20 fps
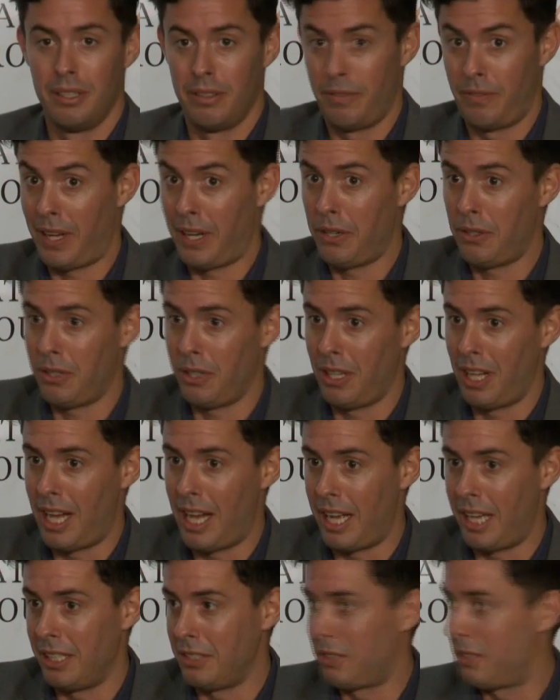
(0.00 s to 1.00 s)

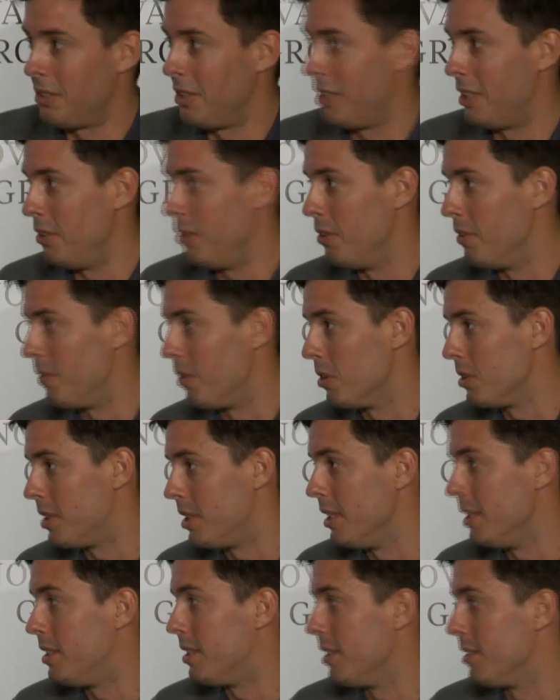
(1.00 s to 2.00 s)
federalize the
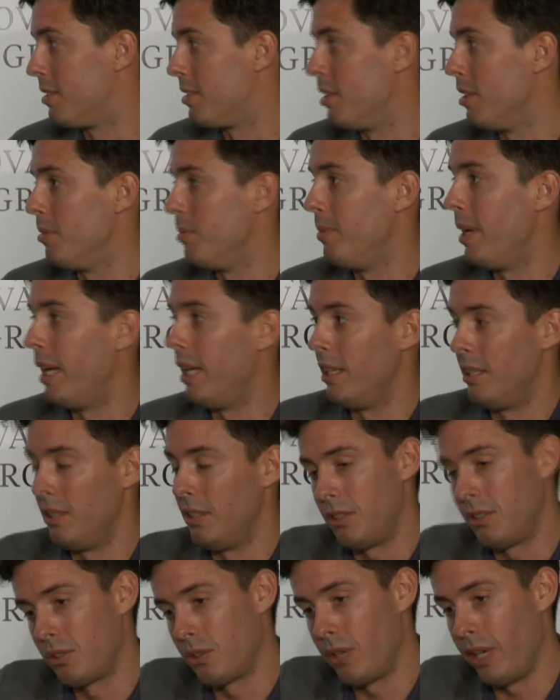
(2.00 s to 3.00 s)
university system
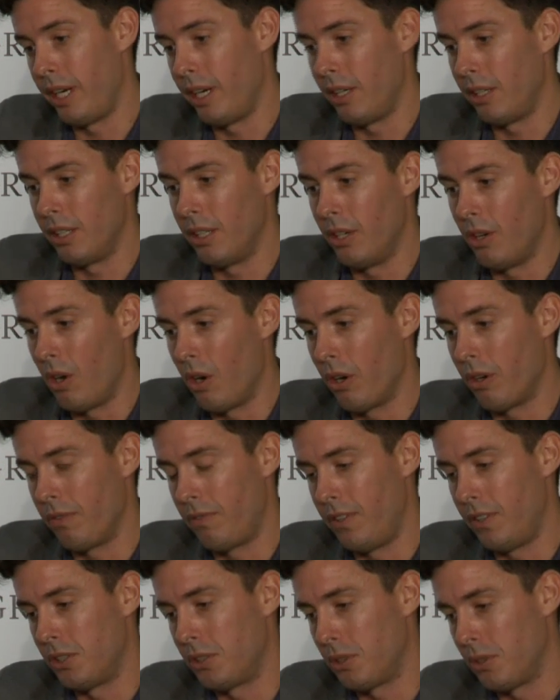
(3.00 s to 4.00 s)
and create, you know,
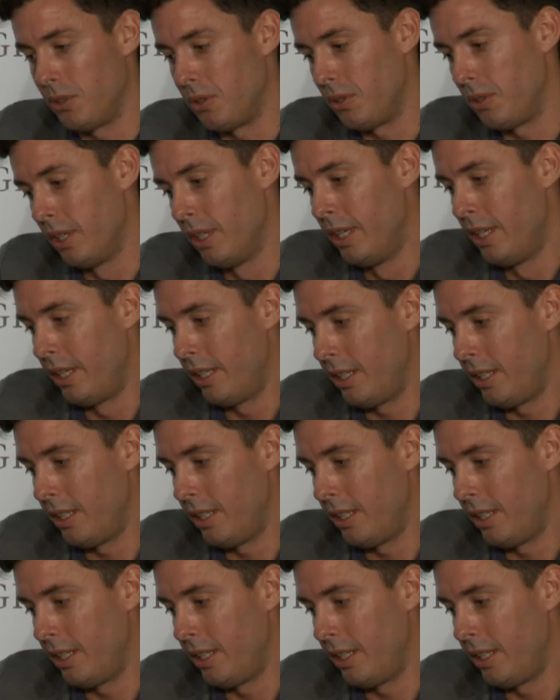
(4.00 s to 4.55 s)
artificial,